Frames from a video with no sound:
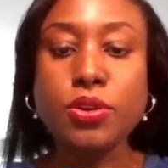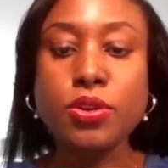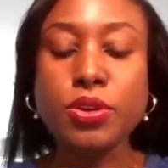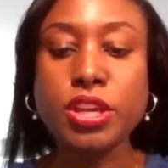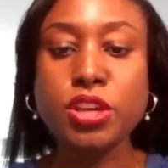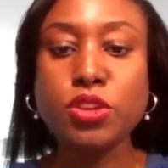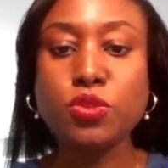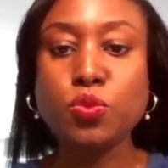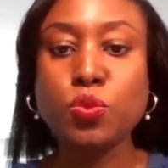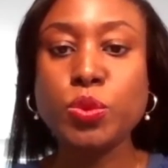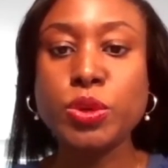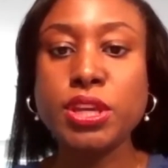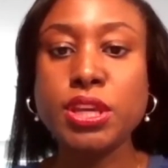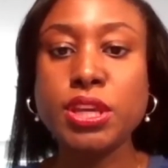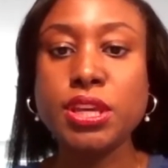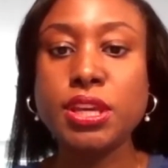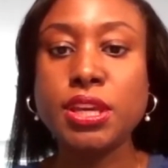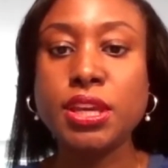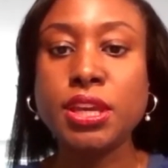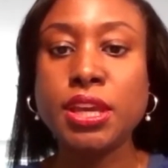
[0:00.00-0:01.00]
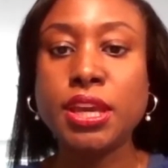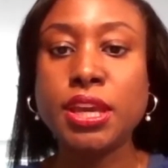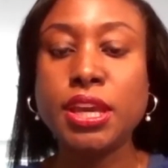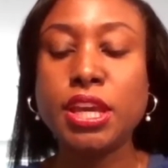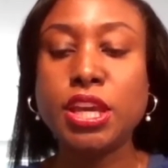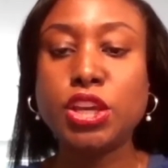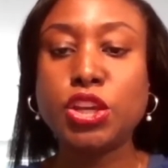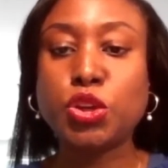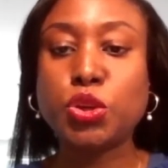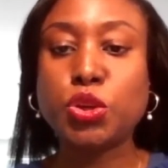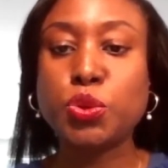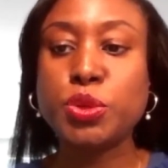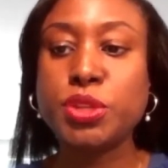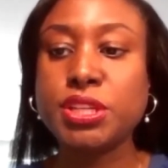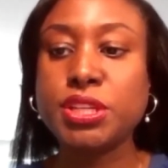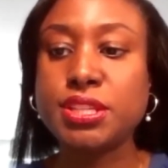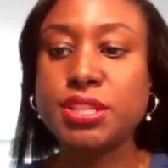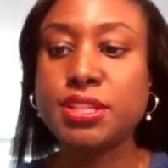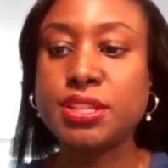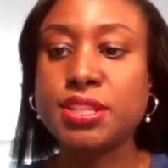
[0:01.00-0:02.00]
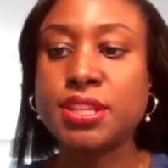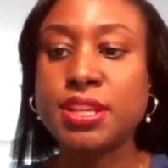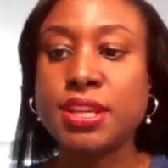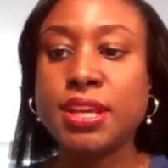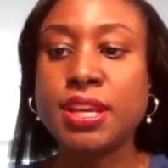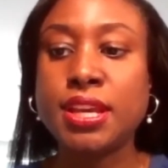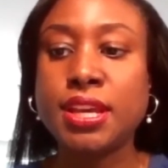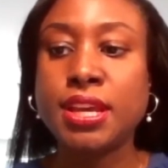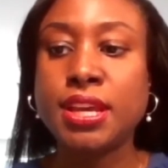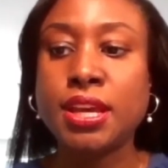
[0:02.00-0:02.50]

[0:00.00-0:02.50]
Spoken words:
How can we increase